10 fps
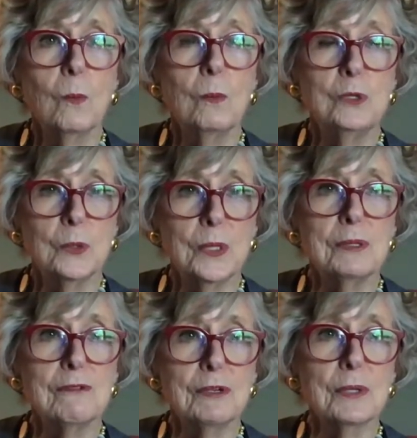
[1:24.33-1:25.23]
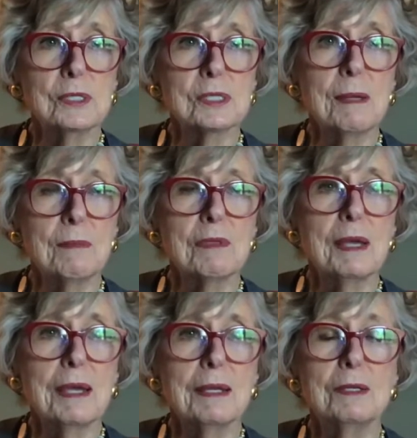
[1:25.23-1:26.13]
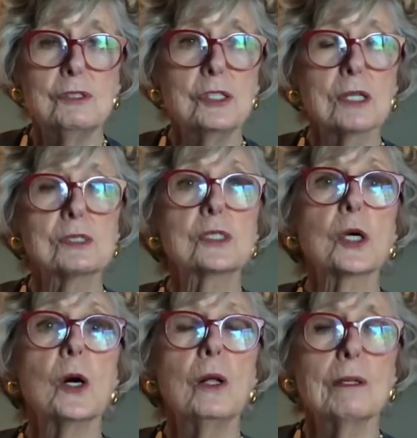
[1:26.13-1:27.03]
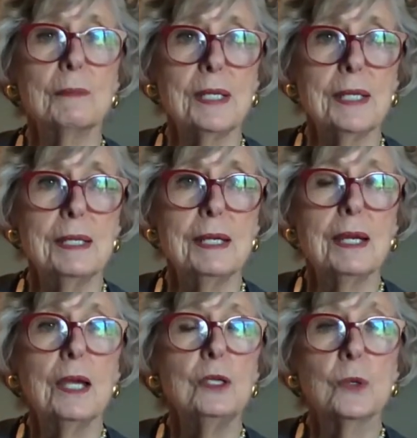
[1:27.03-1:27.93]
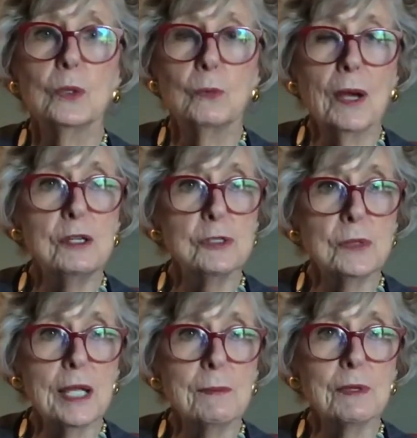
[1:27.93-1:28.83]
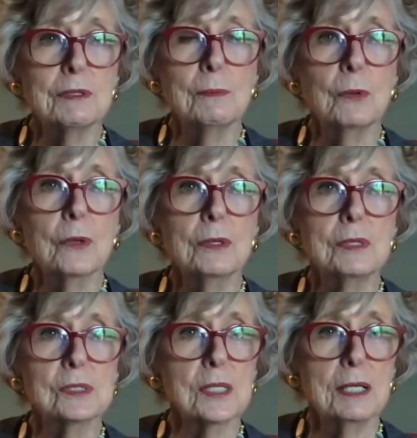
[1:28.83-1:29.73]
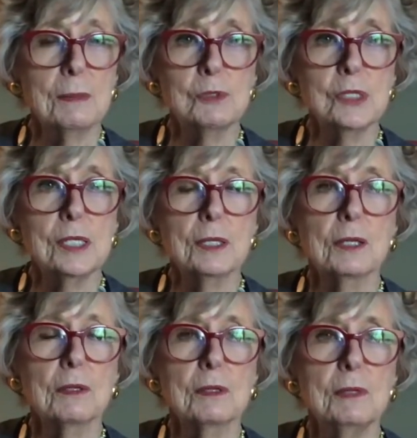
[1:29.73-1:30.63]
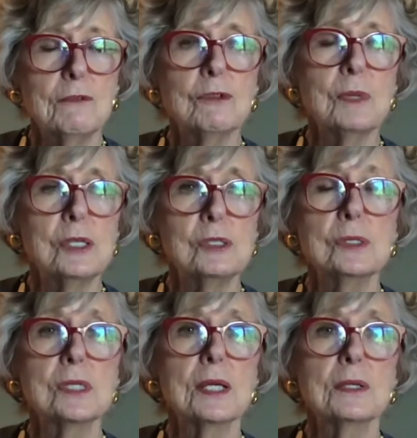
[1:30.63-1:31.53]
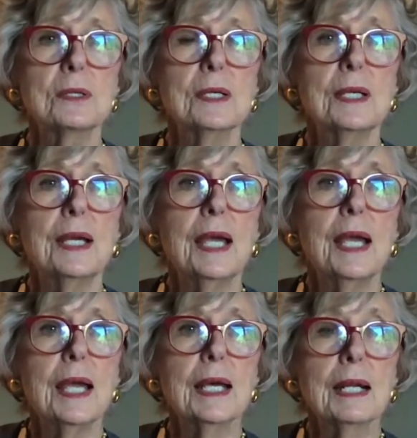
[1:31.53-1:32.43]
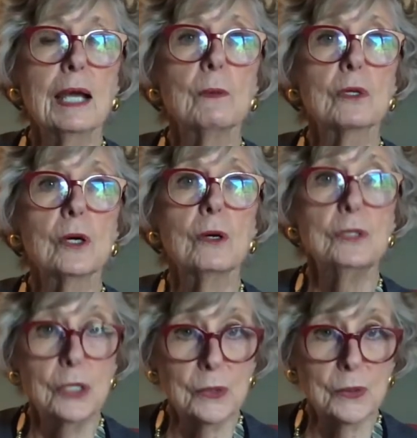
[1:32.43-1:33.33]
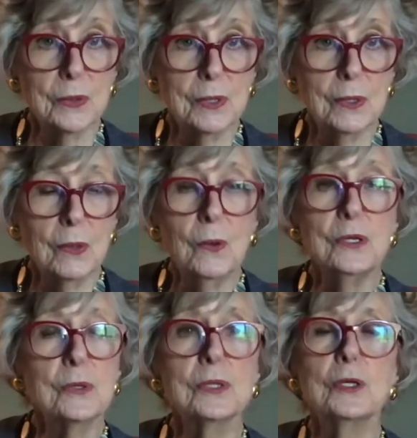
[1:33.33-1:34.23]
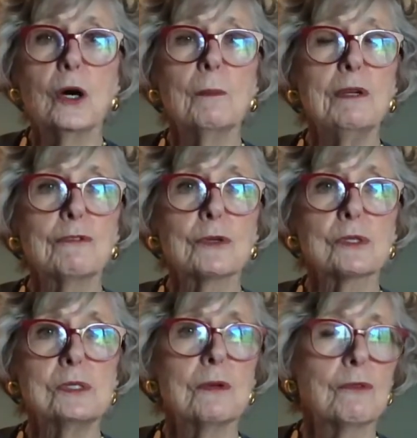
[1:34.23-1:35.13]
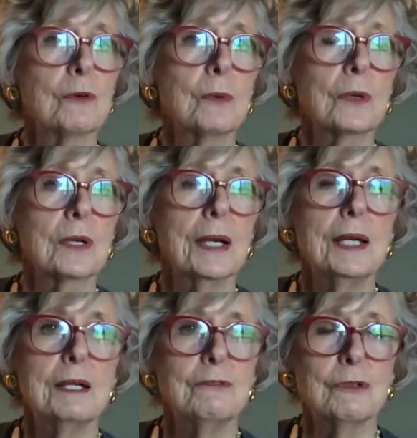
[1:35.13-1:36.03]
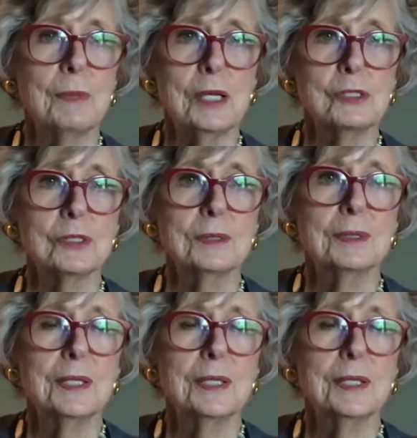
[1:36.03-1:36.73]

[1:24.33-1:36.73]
doing the very same thing. Just call me. You can write your name on the board, the sign-up sheet on our information center, and I will call you. Or you can call me first for more information.